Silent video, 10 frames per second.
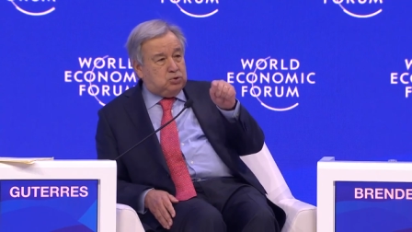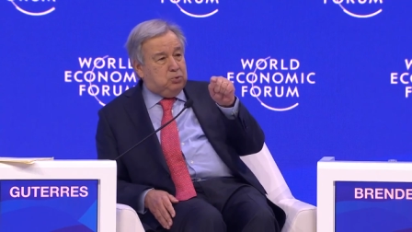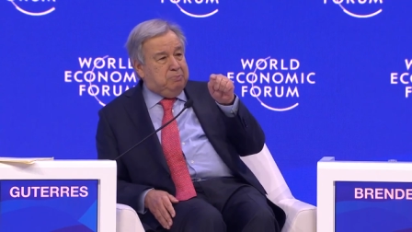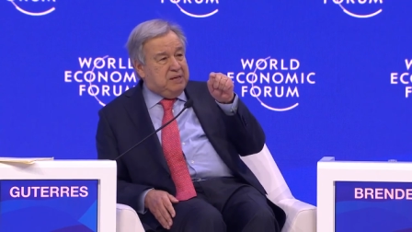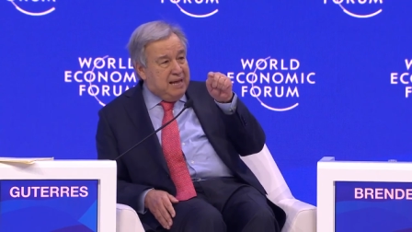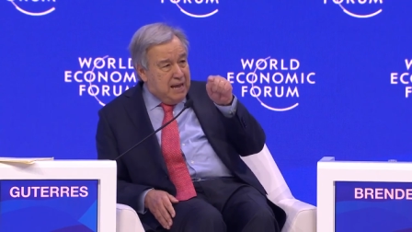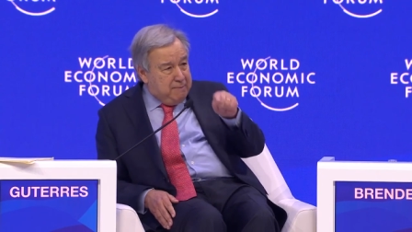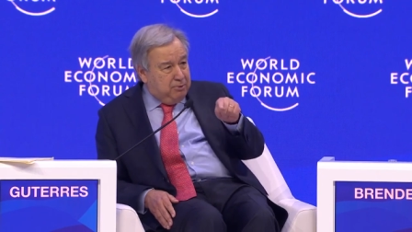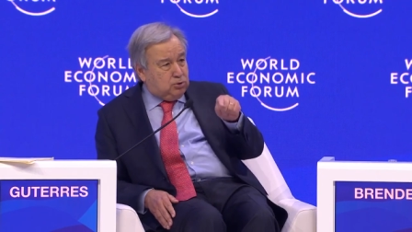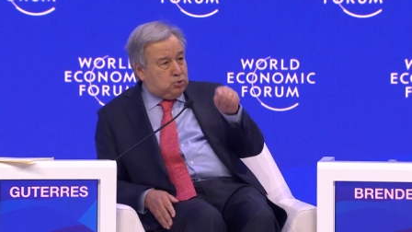to be
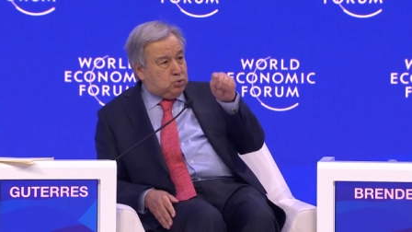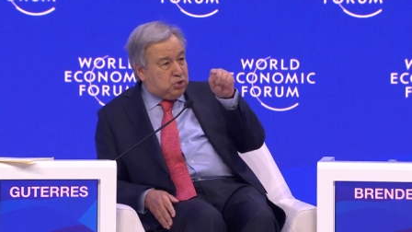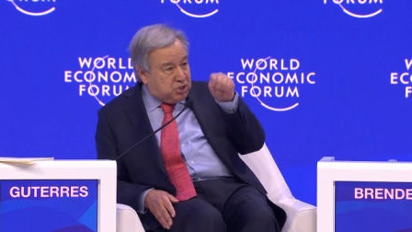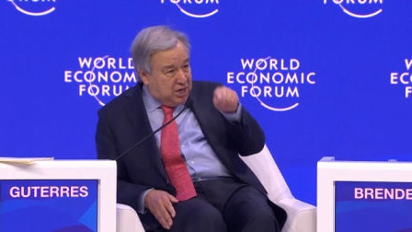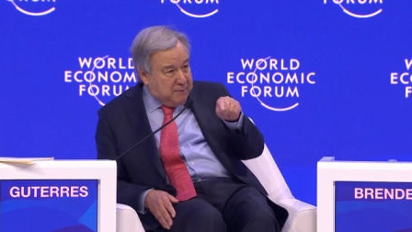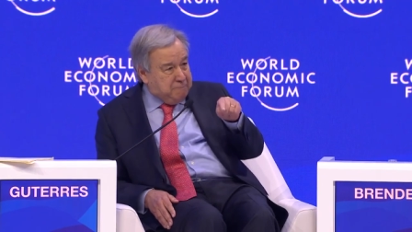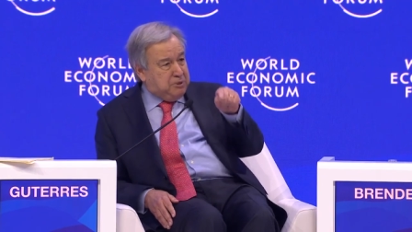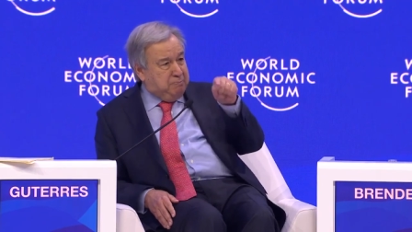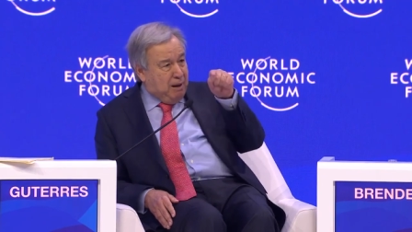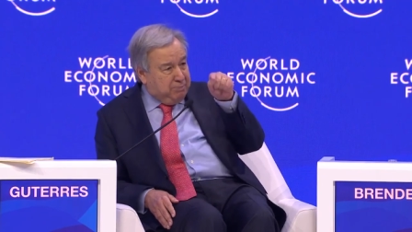able to shape
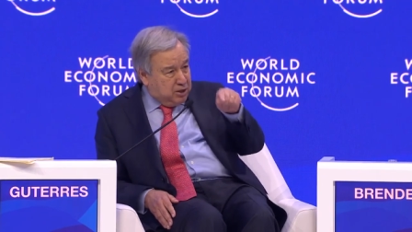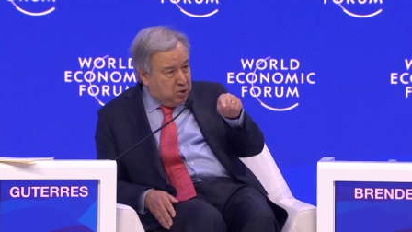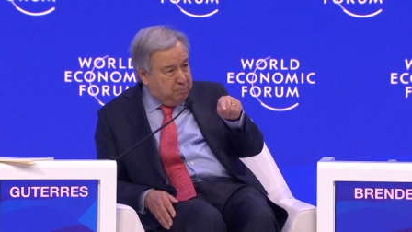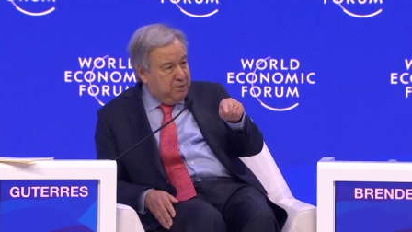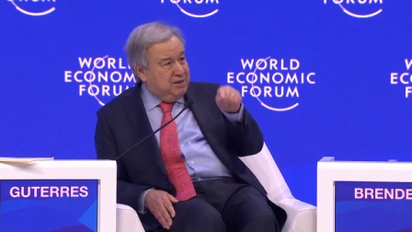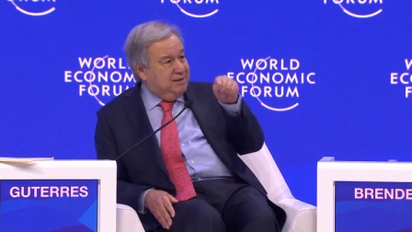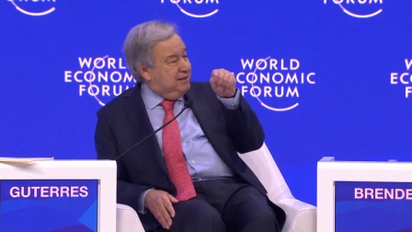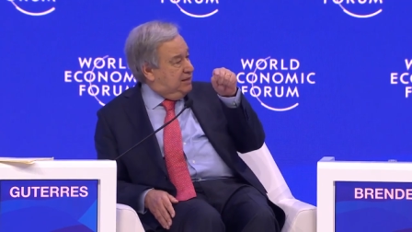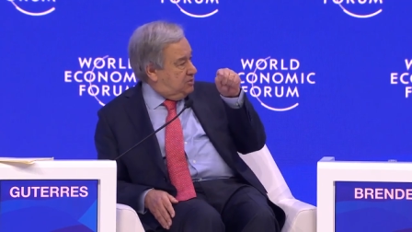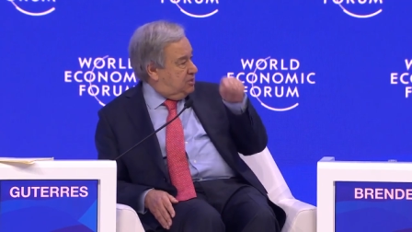the public opinion
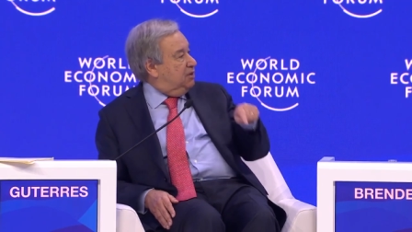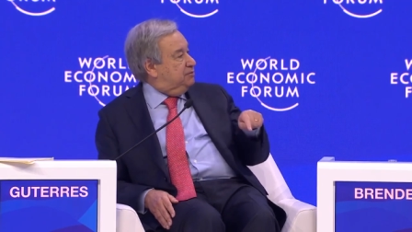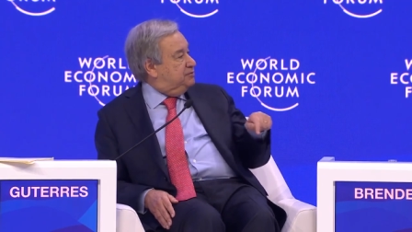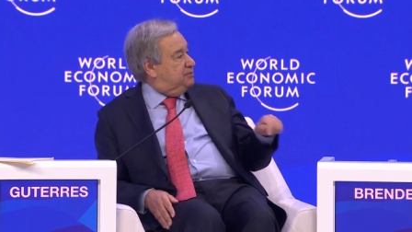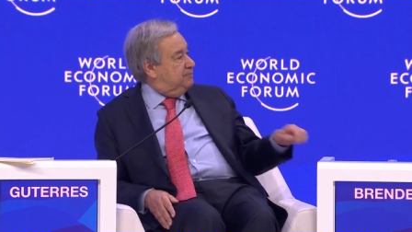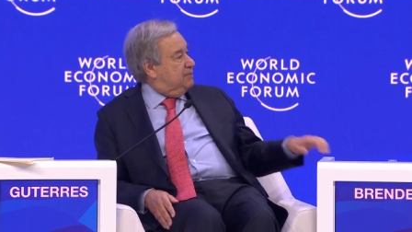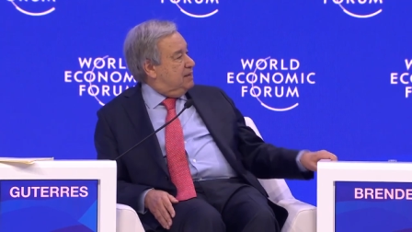itself.